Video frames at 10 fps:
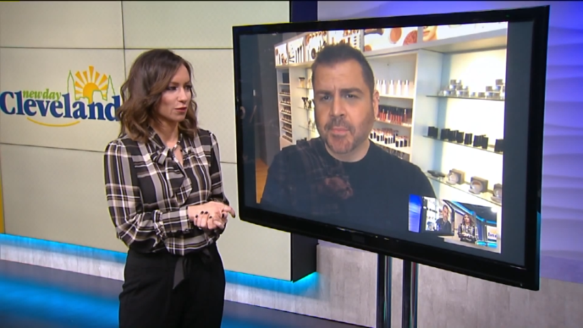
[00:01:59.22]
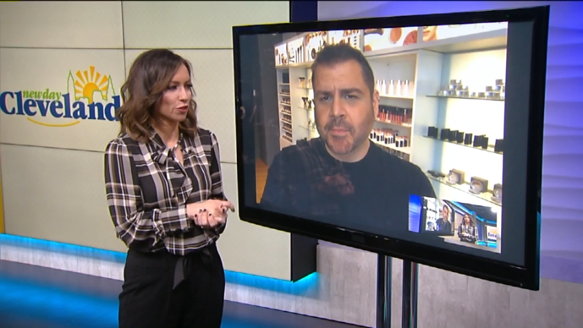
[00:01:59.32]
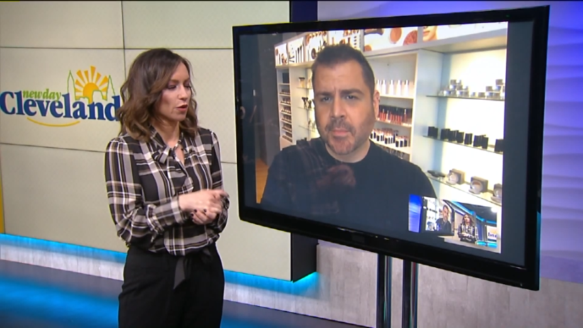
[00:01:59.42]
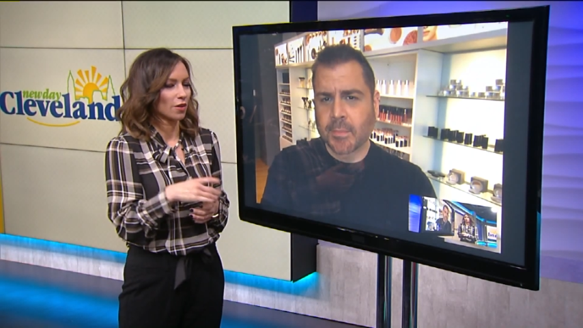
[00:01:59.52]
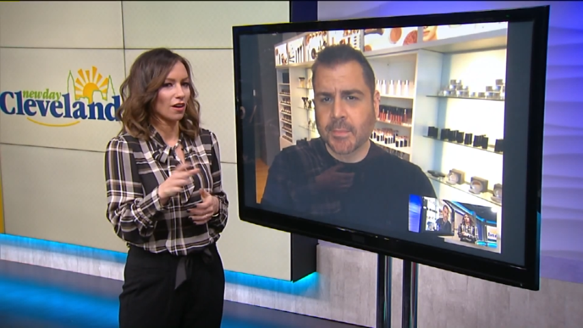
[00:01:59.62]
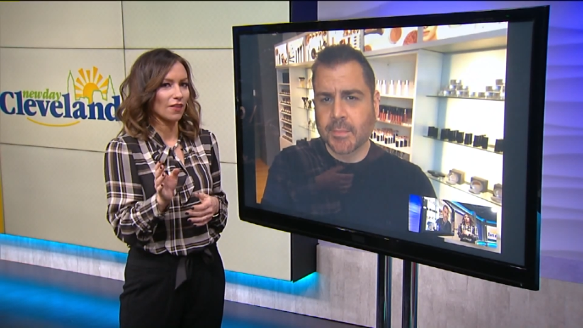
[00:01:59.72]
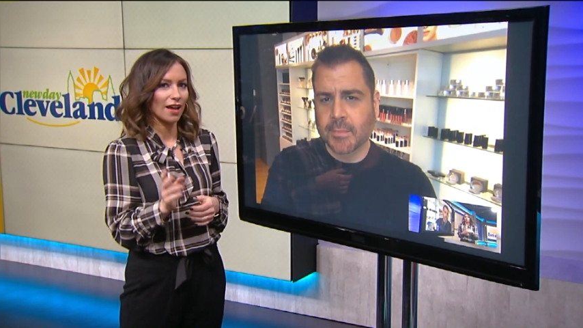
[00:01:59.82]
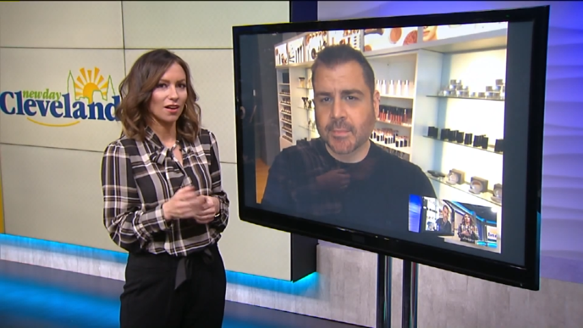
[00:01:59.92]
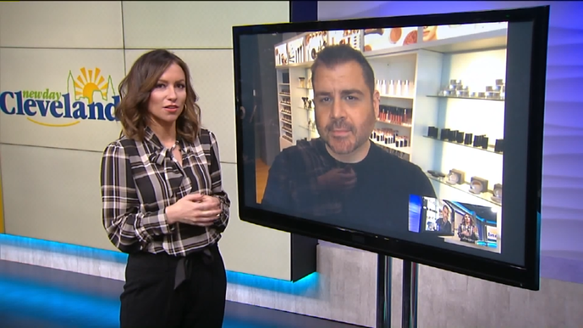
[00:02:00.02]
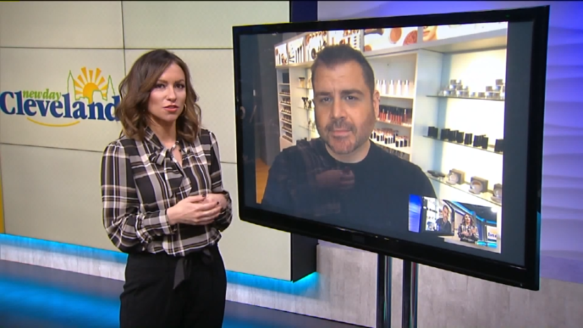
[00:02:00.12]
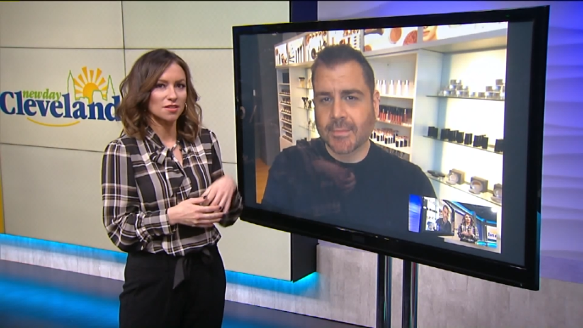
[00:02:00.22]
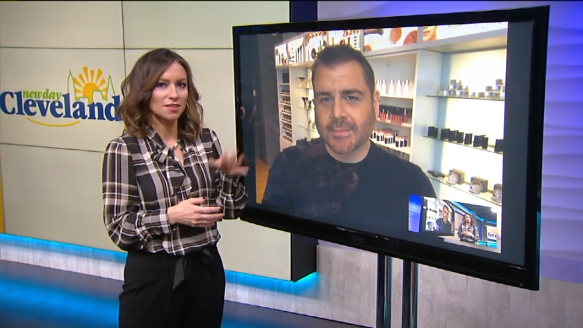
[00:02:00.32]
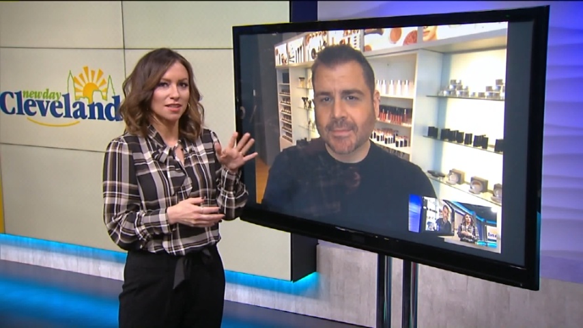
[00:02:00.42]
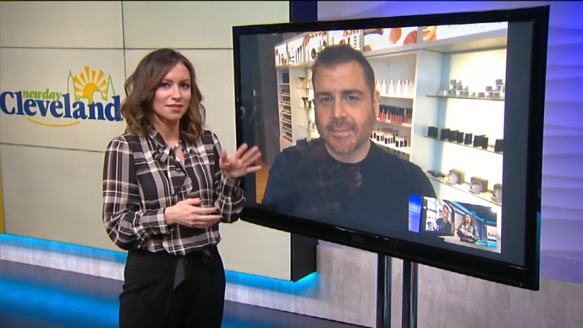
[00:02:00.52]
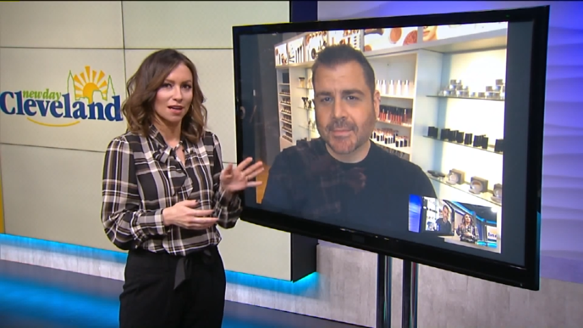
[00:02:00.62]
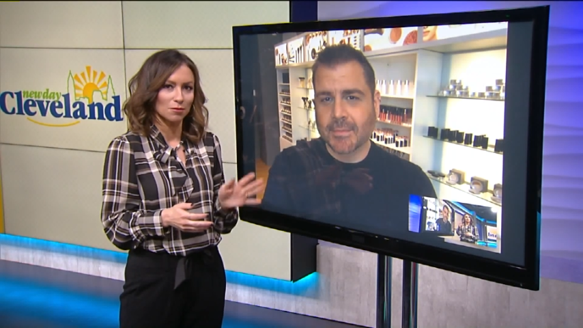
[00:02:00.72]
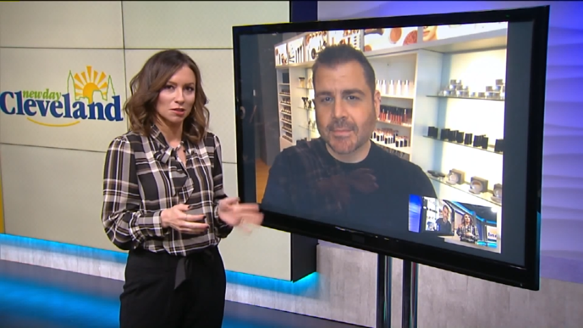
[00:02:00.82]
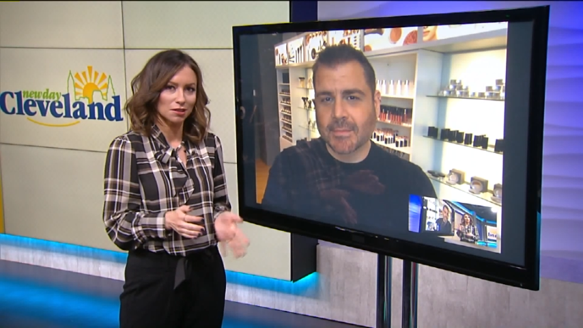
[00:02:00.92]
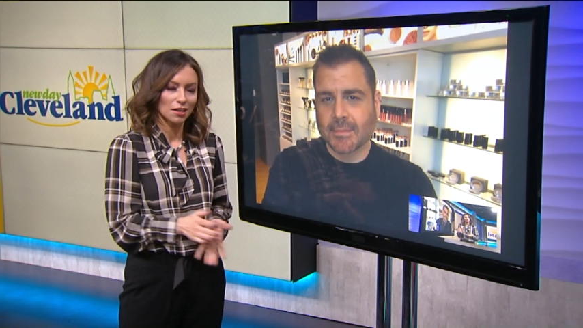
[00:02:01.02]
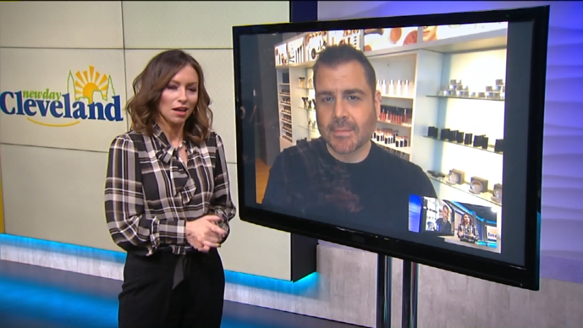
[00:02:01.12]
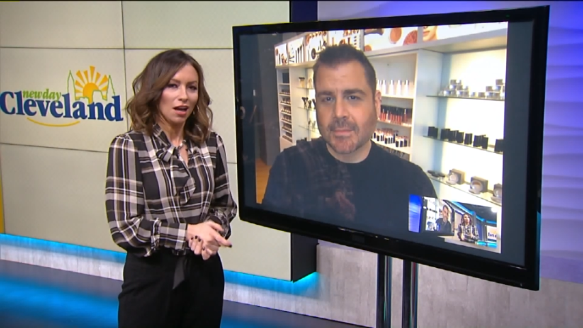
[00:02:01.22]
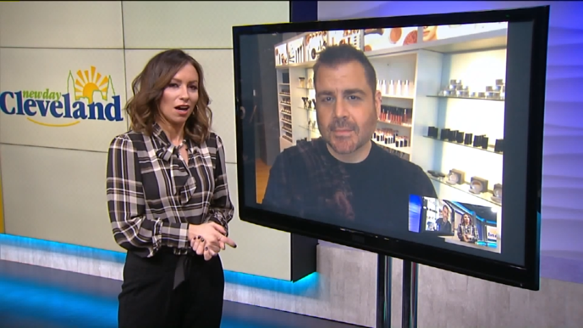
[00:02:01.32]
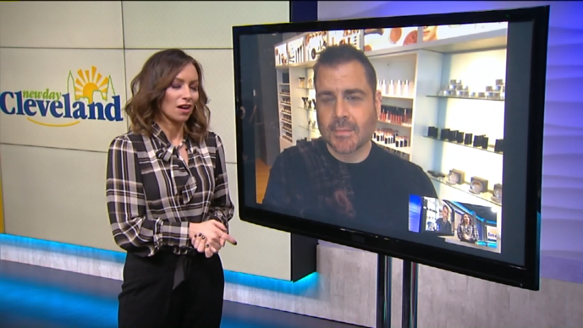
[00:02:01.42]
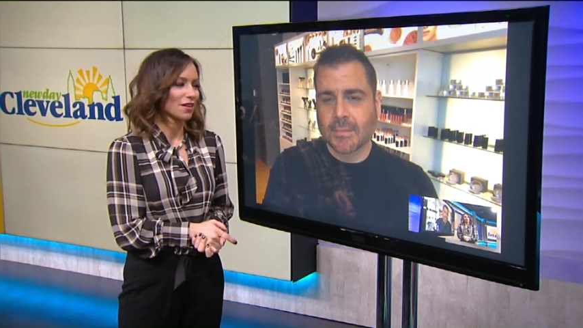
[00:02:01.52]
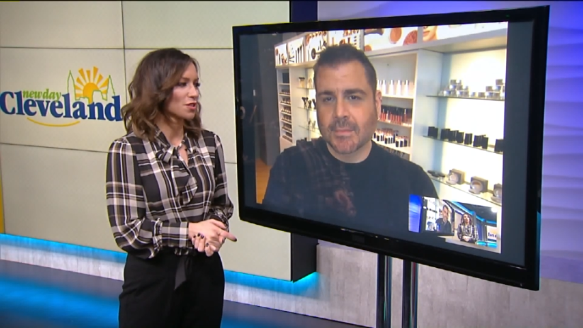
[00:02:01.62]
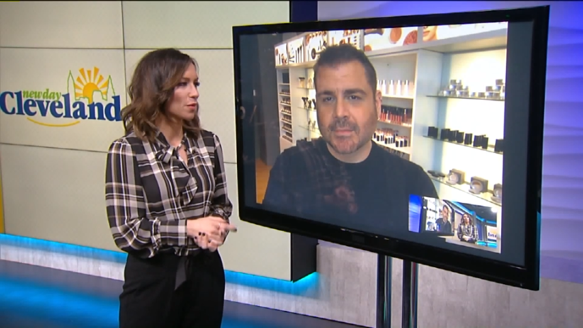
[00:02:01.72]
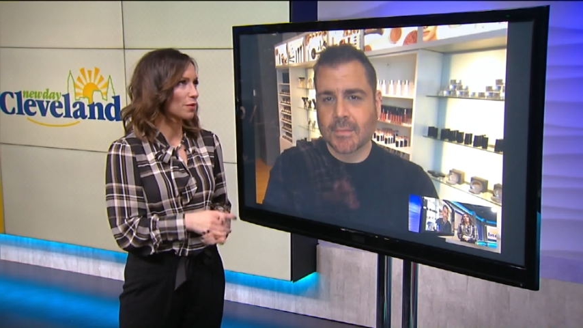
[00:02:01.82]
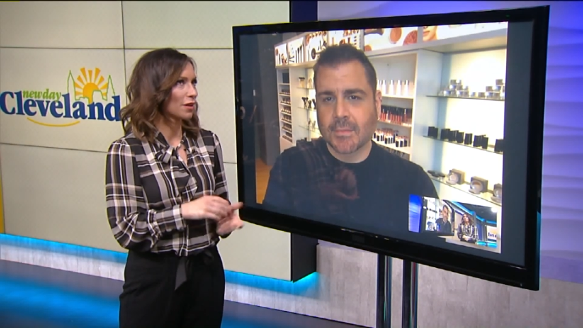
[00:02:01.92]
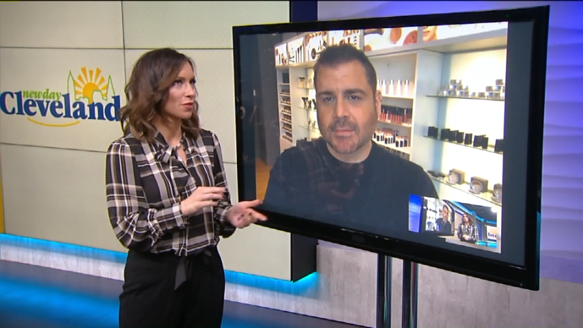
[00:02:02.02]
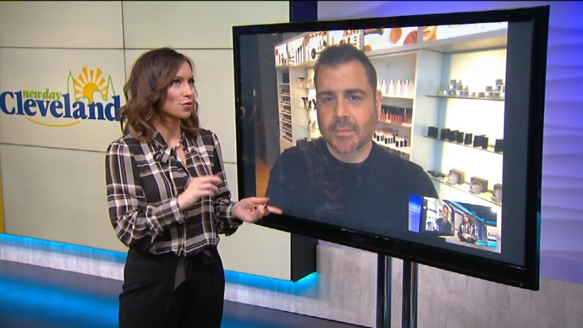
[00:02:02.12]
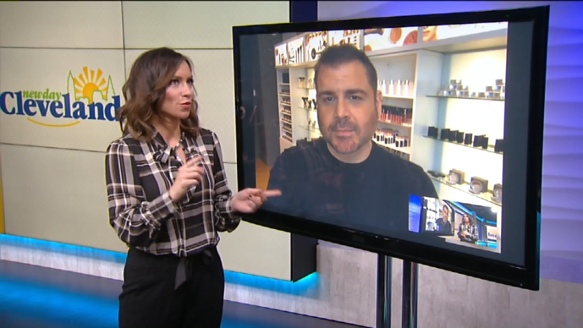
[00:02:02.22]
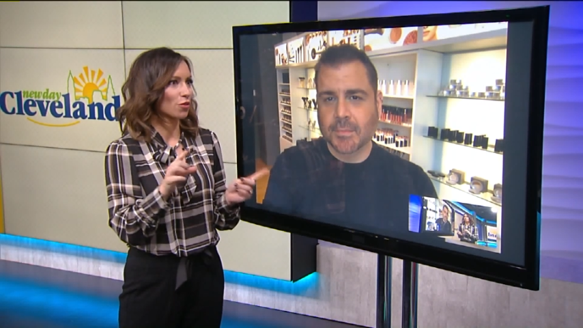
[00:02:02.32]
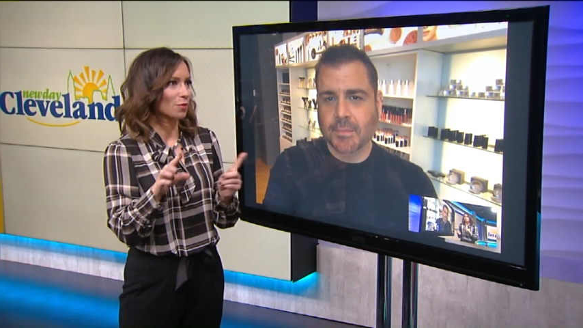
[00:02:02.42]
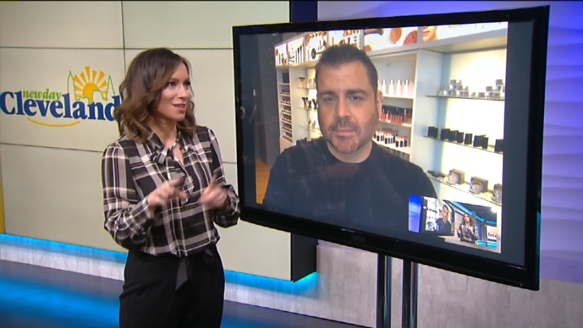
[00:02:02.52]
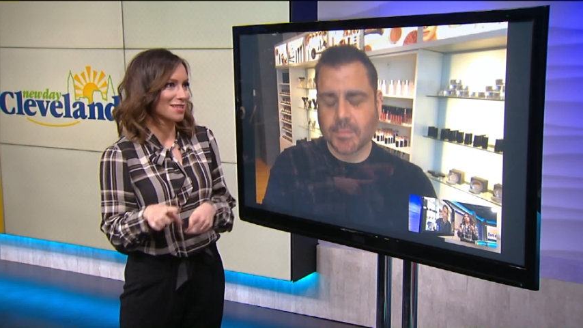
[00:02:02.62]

Speaker 1: if you're going all out or just a daytime look. All right, so we went through three